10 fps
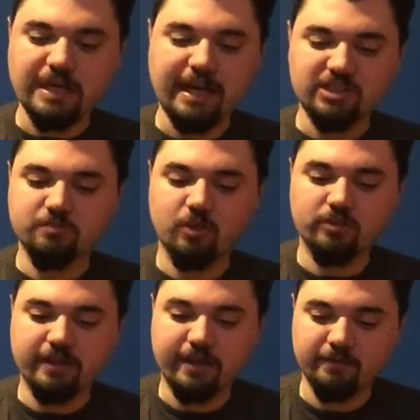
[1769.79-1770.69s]
I actually
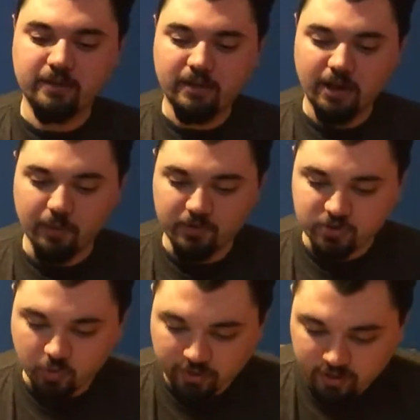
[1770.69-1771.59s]
wrote that. I
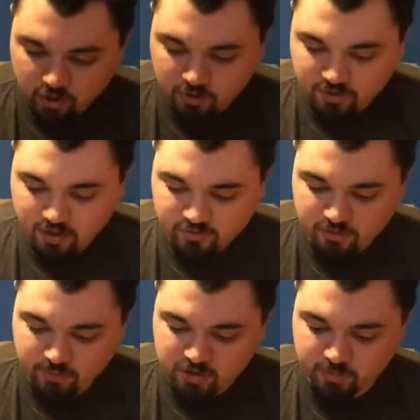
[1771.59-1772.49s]
wrote, Dorky Girl talks
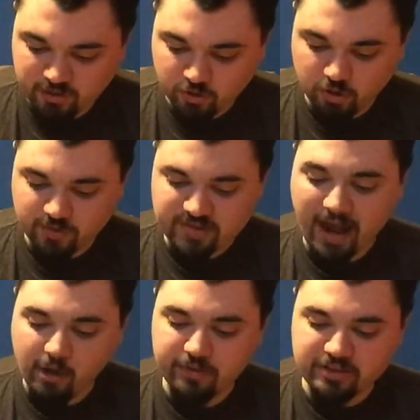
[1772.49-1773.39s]
too much when nervous.
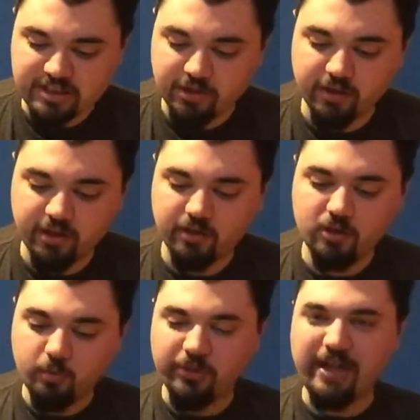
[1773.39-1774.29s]
How endearing
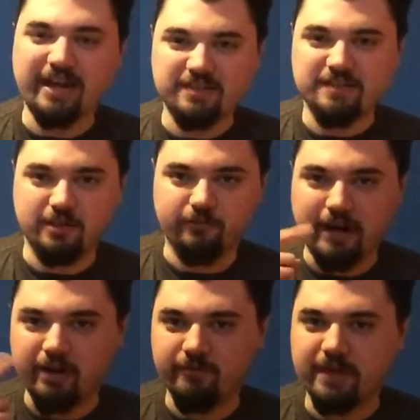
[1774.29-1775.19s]
with X's and a
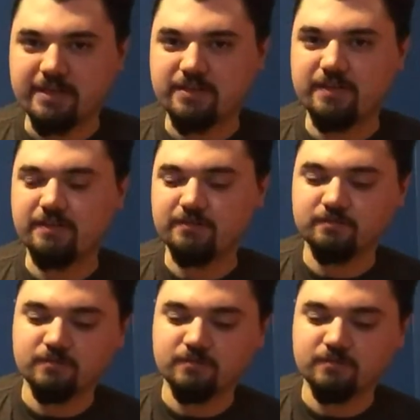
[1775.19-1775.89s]
frowny face.